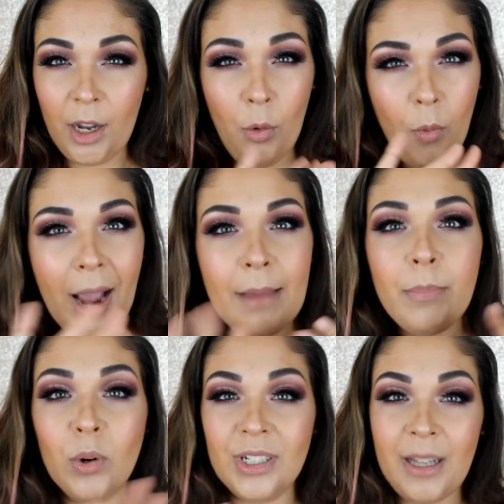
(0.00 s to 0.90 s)
like a
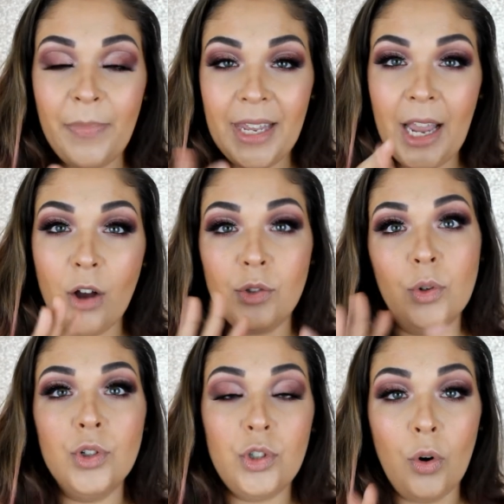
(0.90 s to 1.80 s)
wipe or something else,
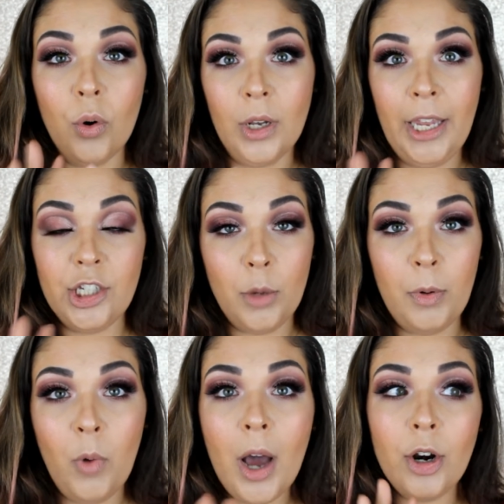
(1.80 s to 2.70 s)
or, or like soap
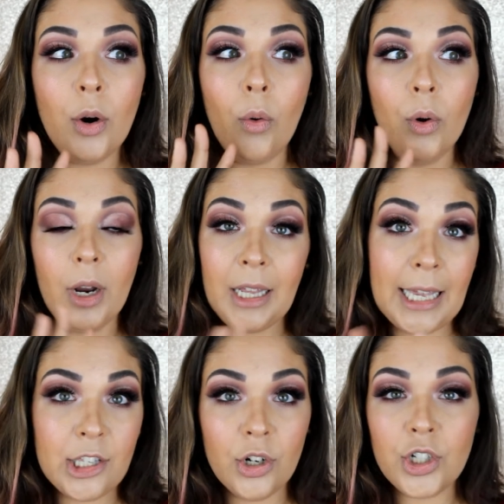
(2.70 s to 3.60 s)
and water or a
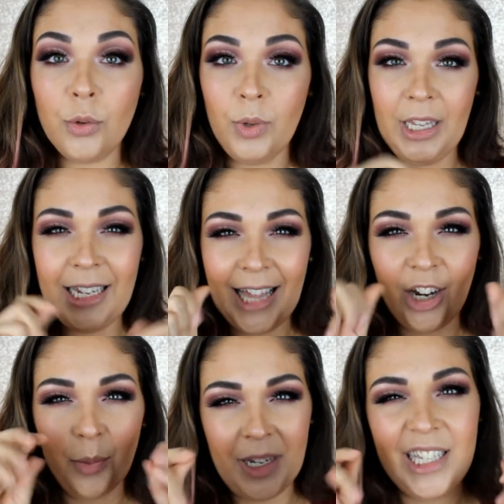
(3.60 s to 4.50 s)
cleanser to really get that
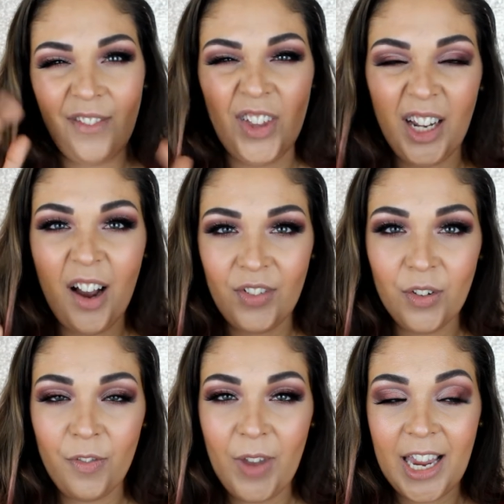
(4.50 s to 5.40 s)
greasy feeling off
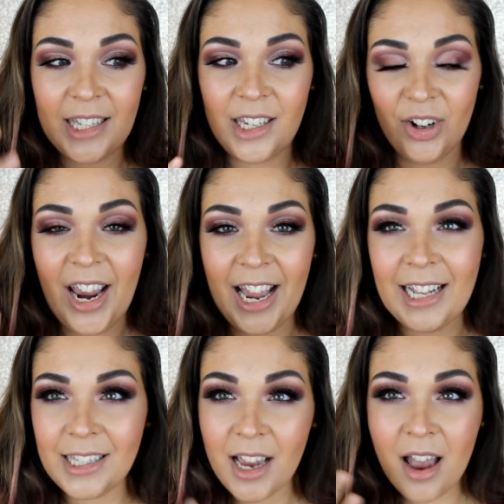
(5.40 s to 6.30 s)
your face and your
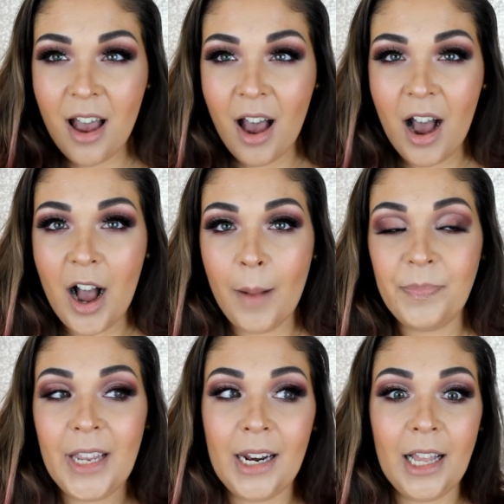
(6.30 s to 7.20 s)
hands.
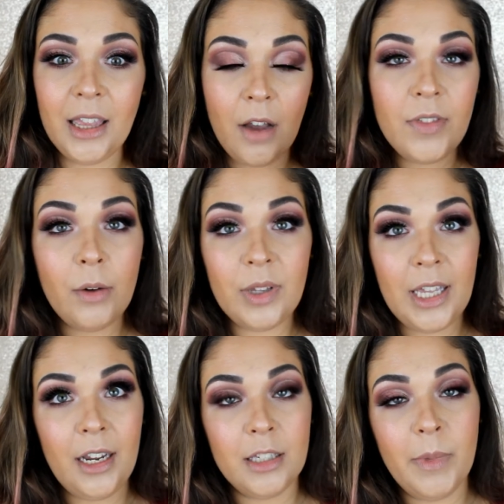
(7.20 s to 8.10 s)
Um, and I love that with
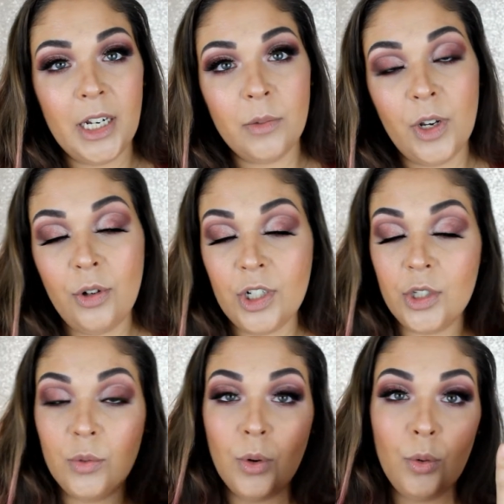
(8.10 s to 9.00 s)
the It Cosmetics one, you could
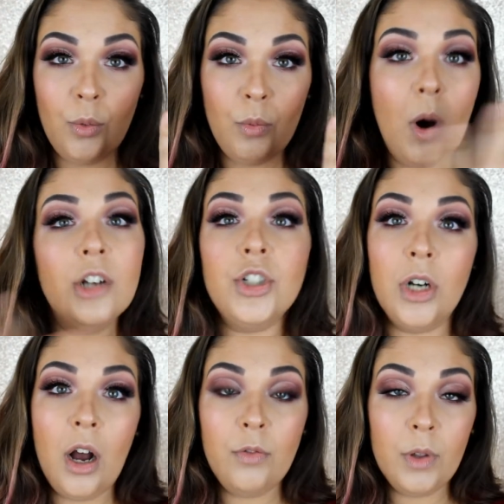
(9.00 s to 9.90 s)
just wash it
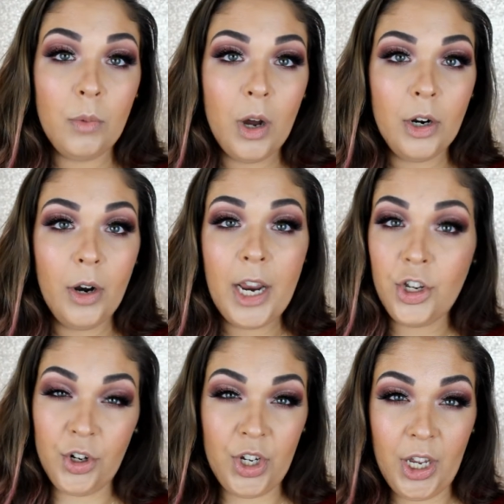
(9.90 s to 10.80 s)
off with water
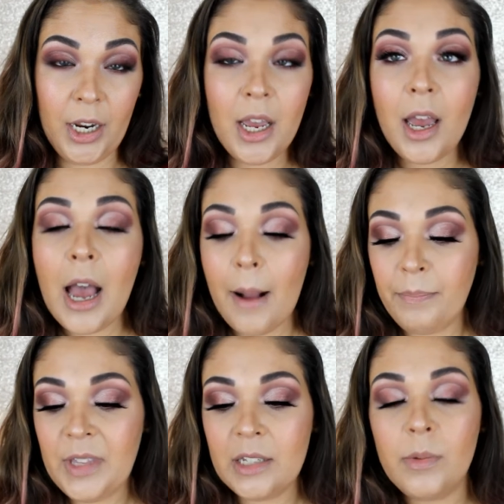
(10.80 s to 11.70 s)
and you're good.
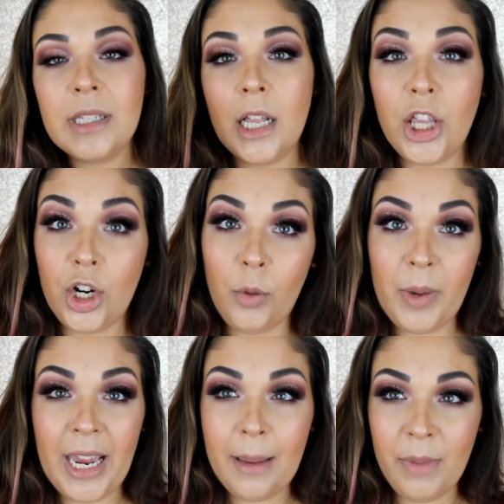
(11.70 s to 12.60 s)
Um, this one's a little
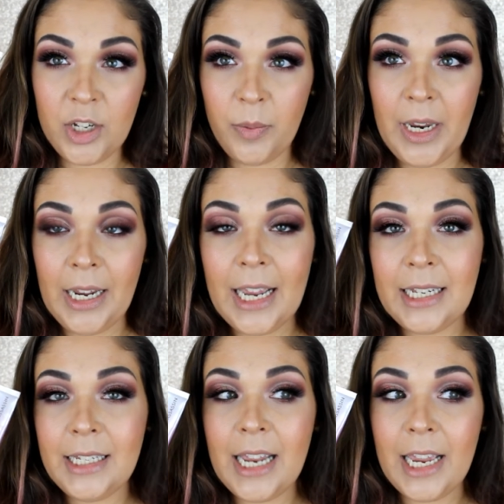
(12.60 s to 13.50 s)
bit in between.
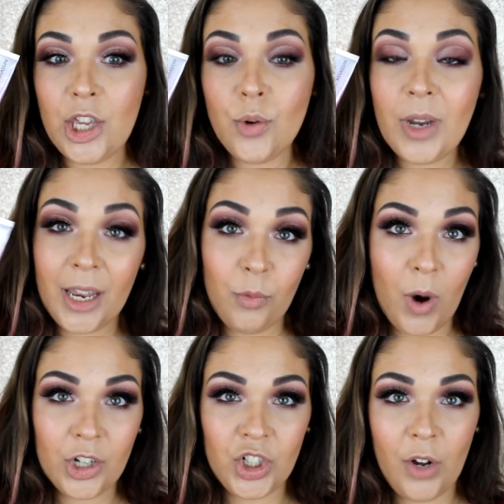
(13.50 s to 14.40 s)
It, it you can
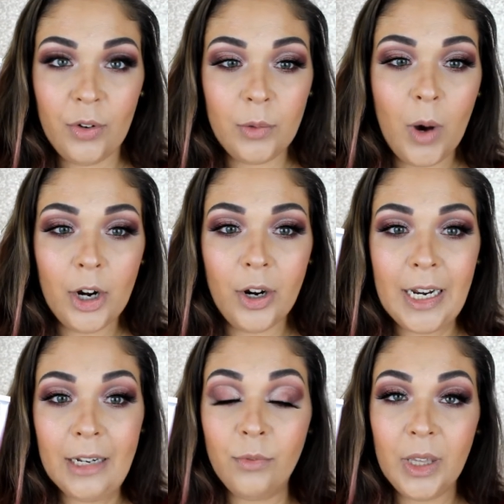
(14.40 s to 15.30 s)
wash it off with water
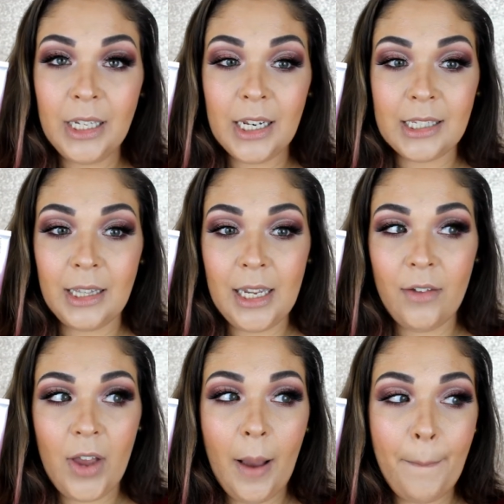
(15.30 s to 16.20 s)
and it really doesn't
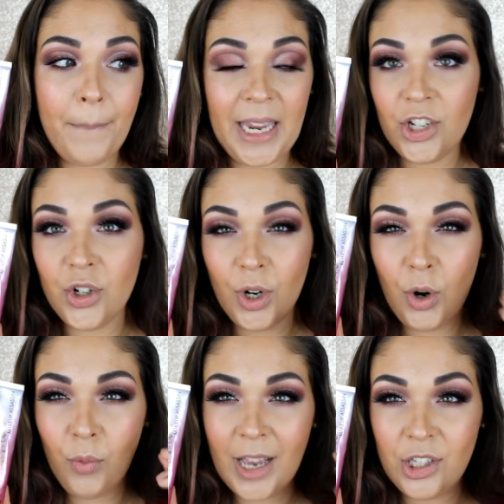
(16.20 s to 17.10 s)
leave a
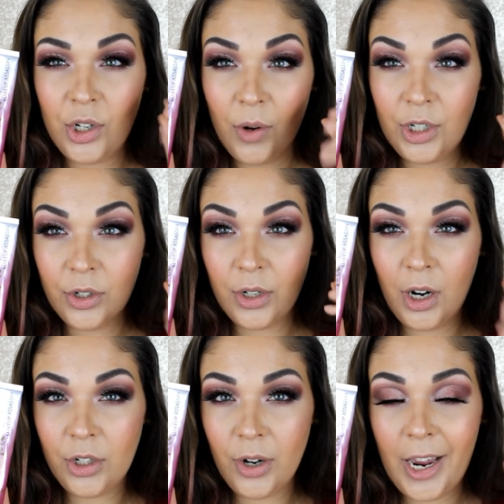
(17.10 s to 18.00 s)
major residue on your
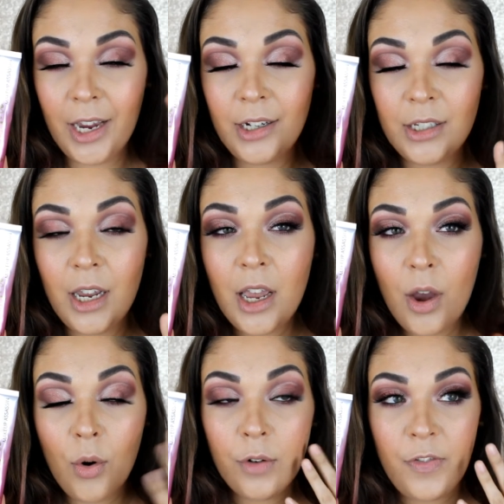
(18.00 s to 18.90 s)
on your hands
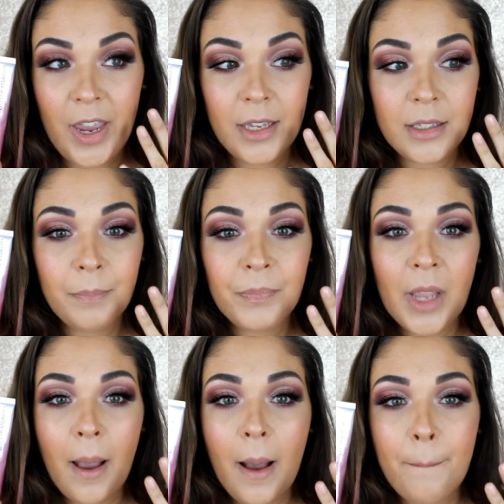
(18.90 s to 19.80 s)
or face,
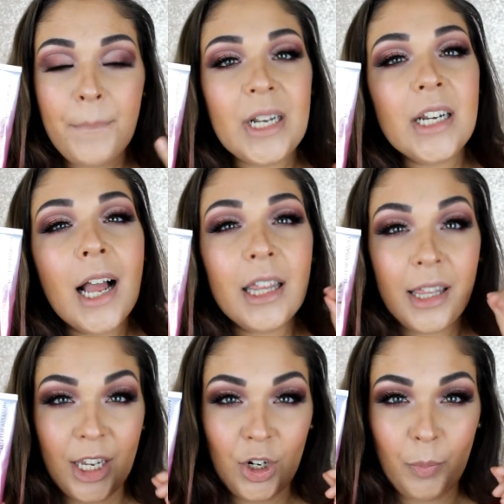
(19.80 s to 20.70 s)
um, but a
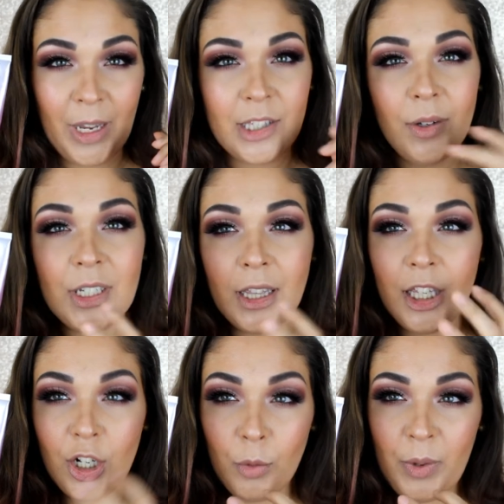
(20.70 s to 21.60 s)
little bit. So it's a
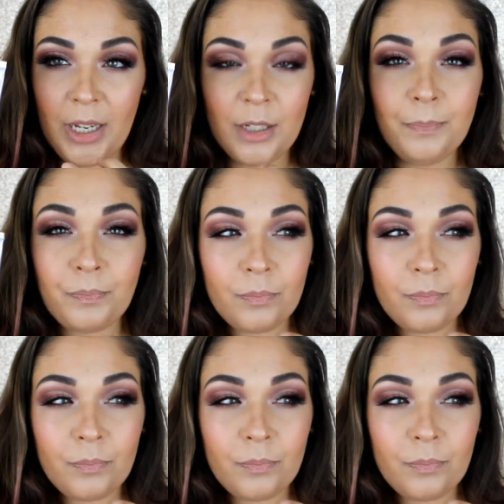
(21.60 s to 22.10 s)
little bit